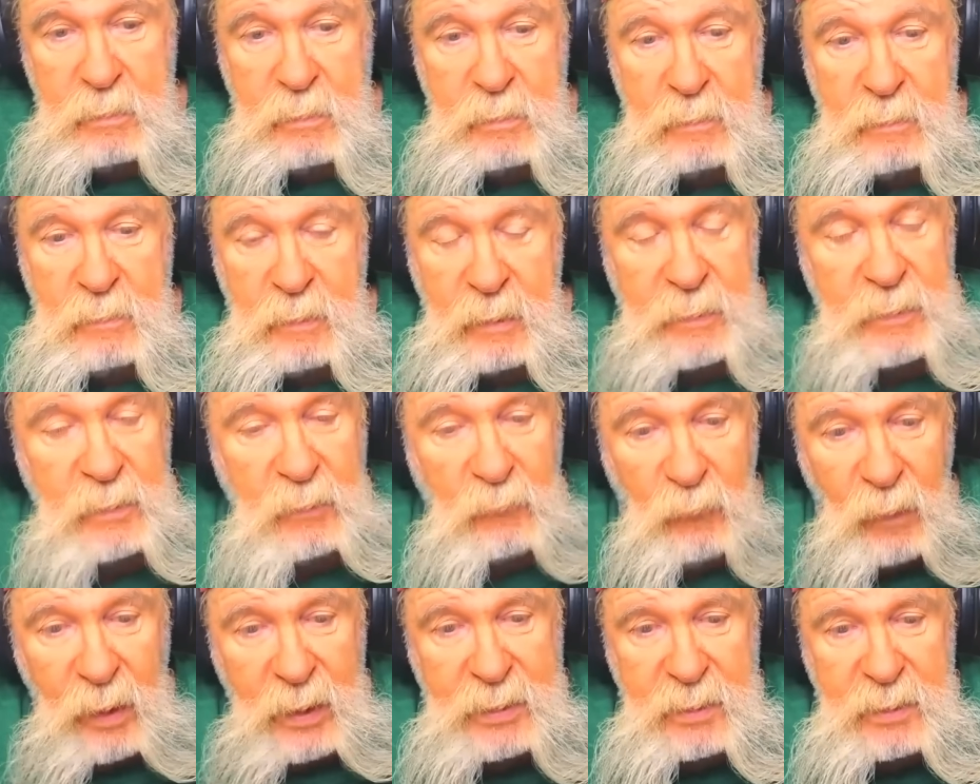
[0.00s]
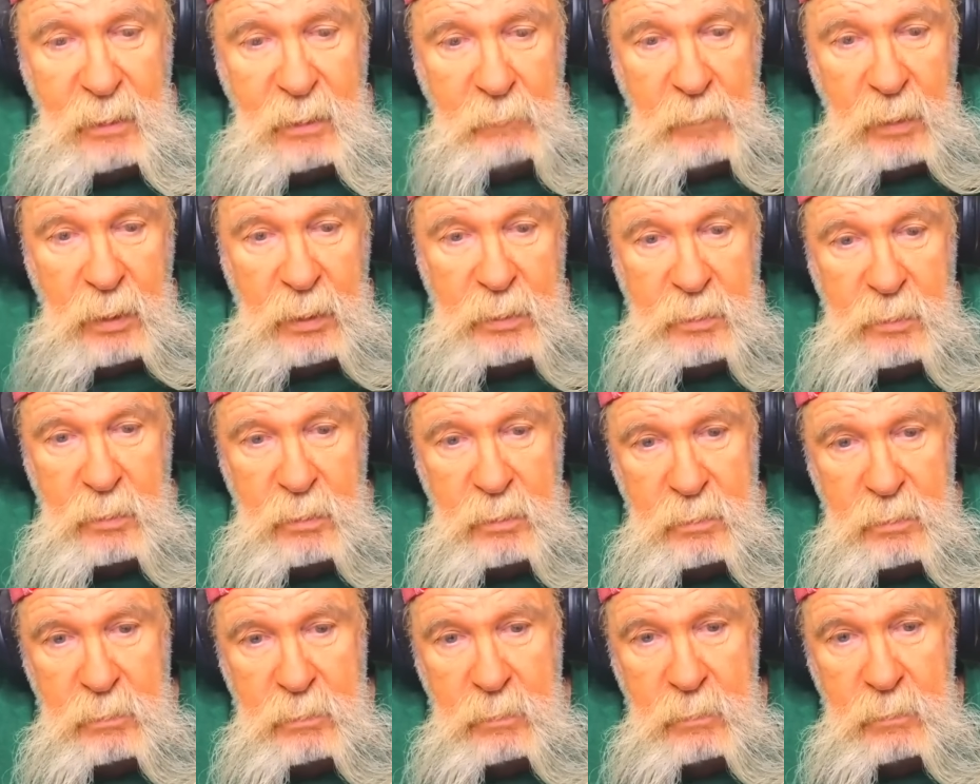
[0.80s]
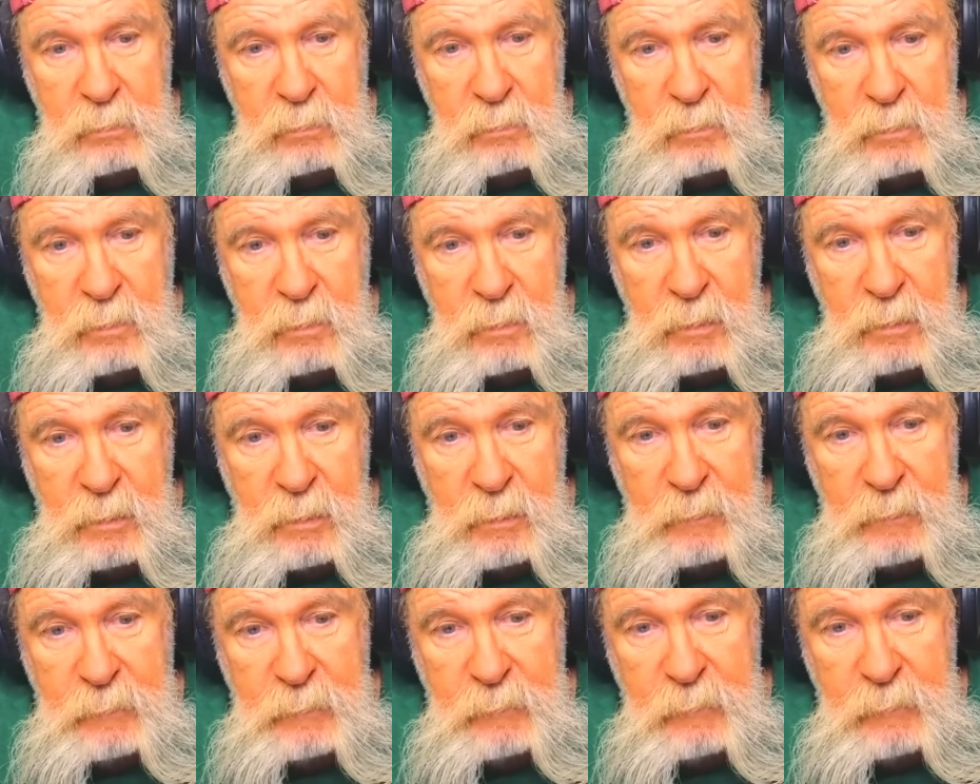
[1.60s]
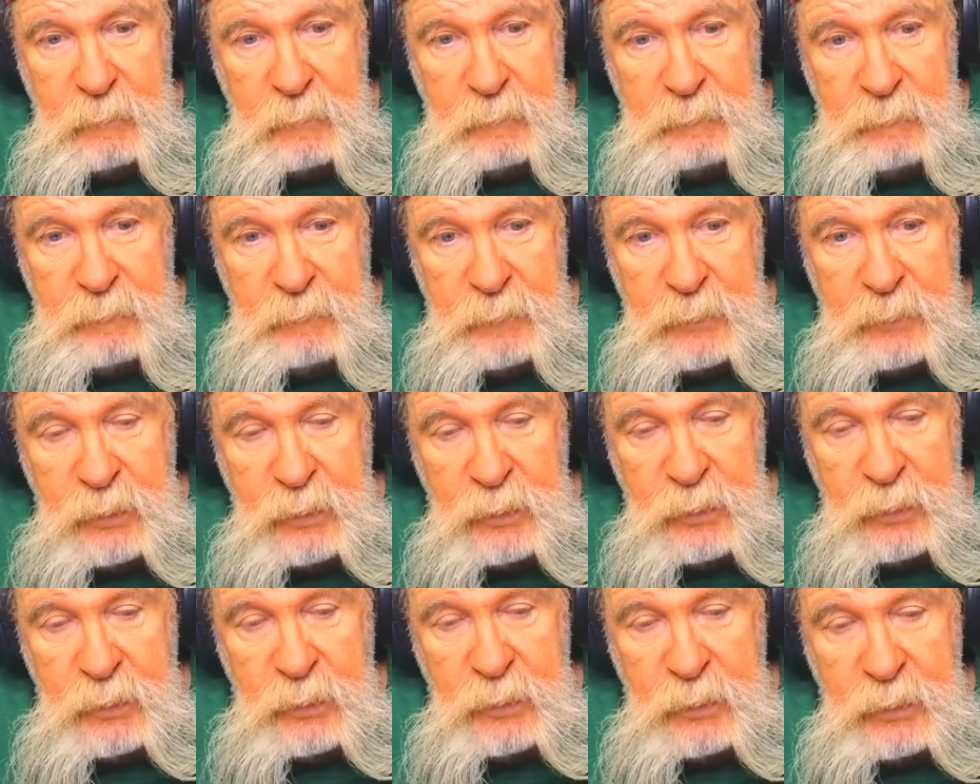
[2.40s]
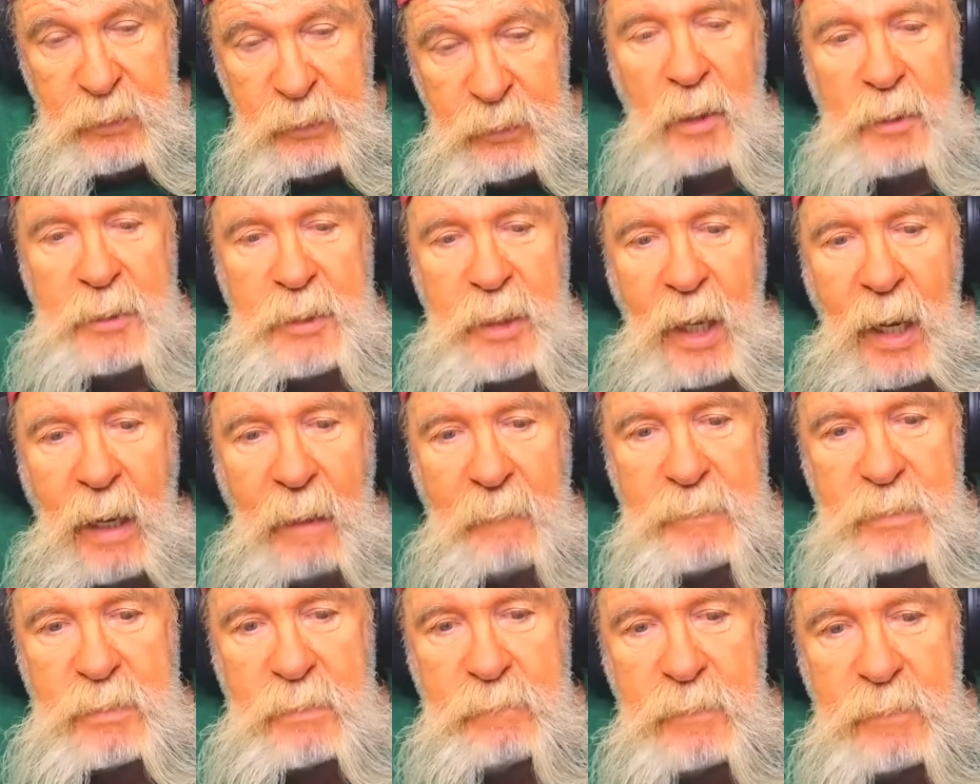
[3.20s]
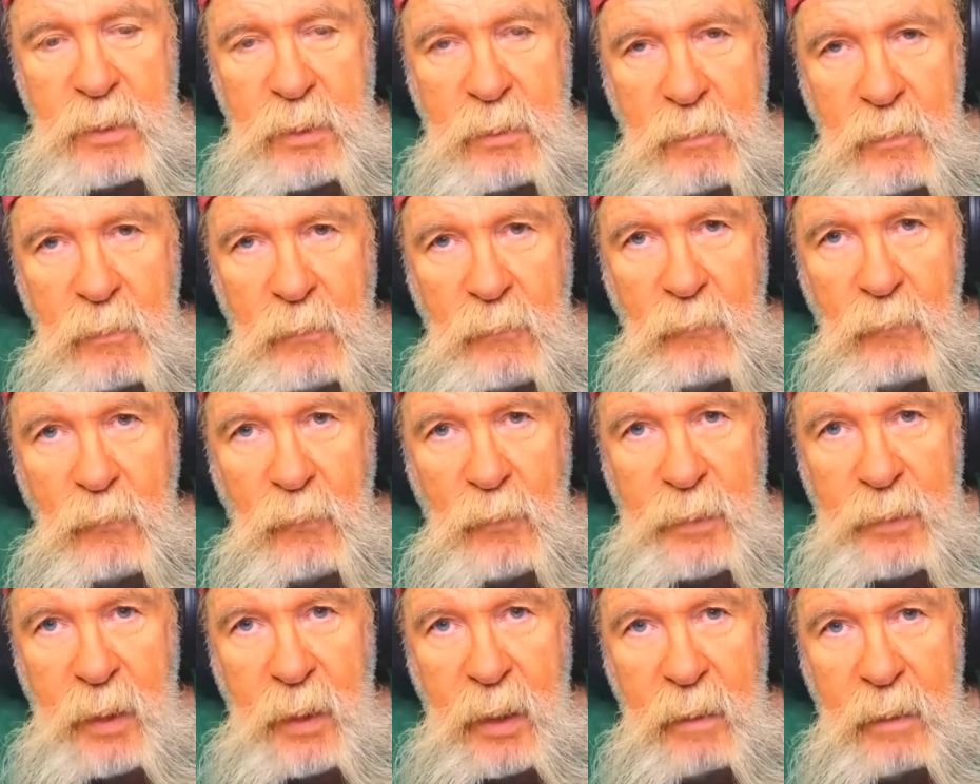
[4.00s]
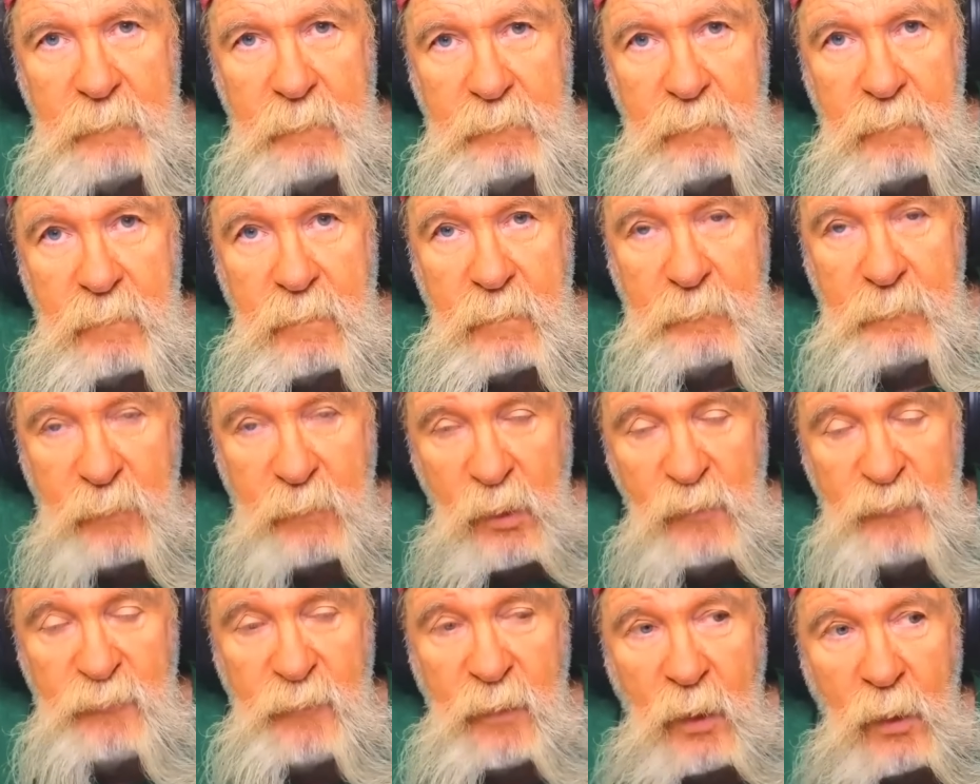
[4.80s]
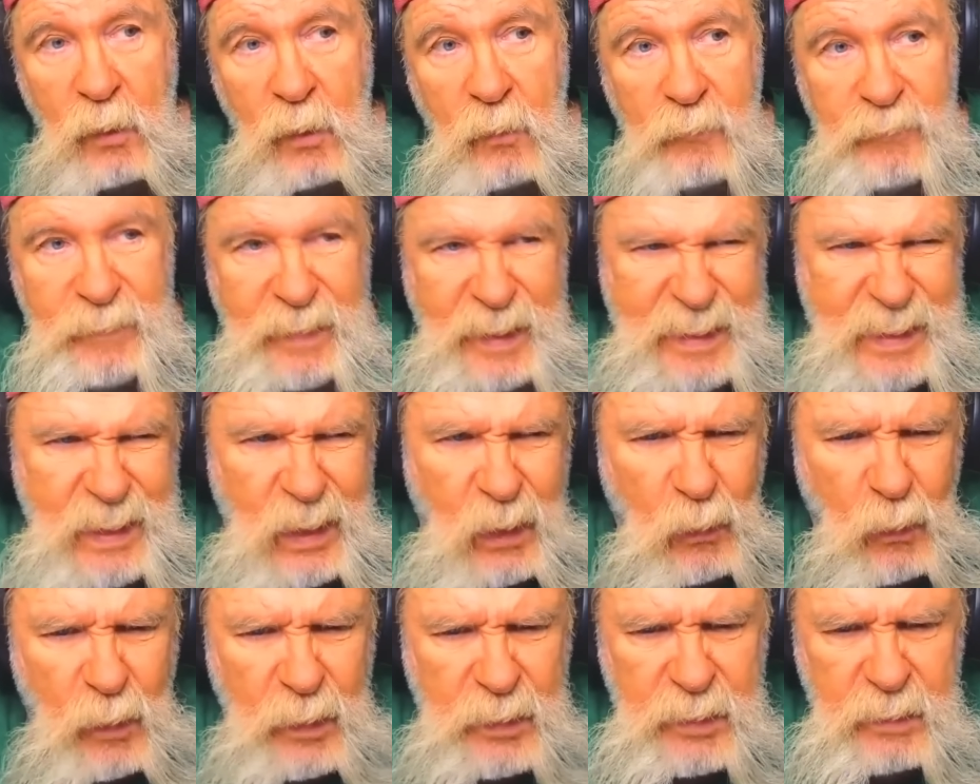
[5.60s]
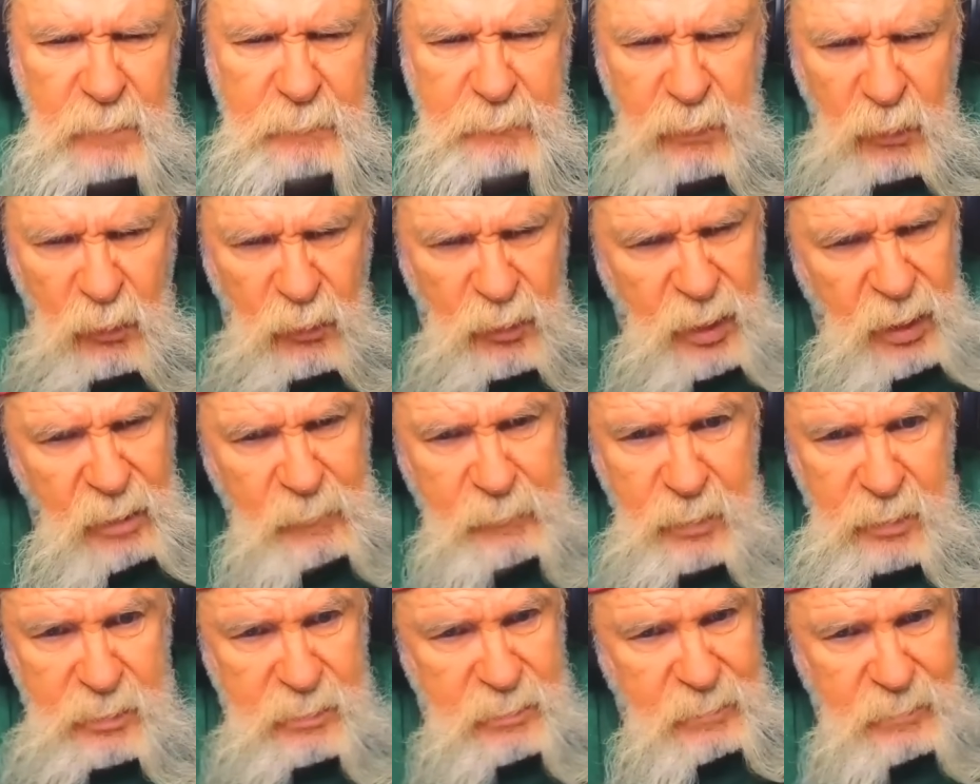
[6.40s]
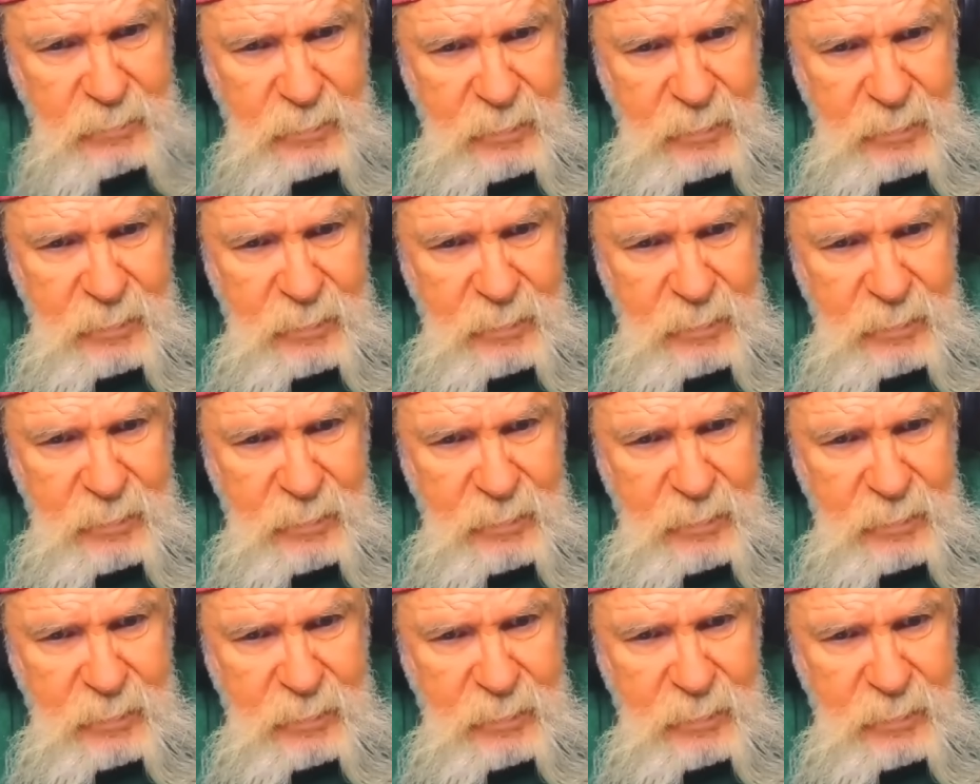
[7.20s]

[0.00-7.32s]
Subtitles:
in the wrestling business. You know, a lot of times, you know, when they move on, they go into booking, but